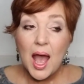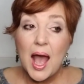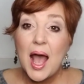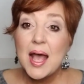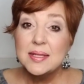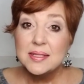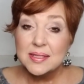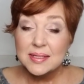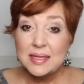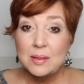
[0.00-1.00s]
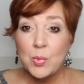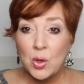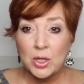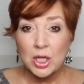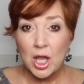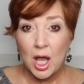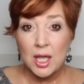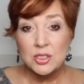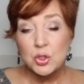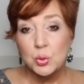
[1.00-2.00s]
I sleep on a
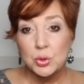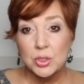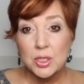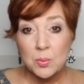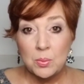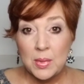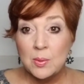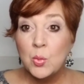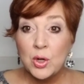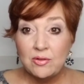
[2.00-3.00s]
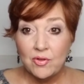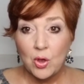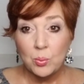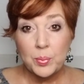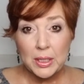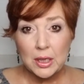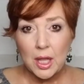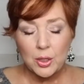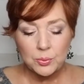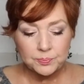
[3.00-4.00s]
contoured memory foam pillow.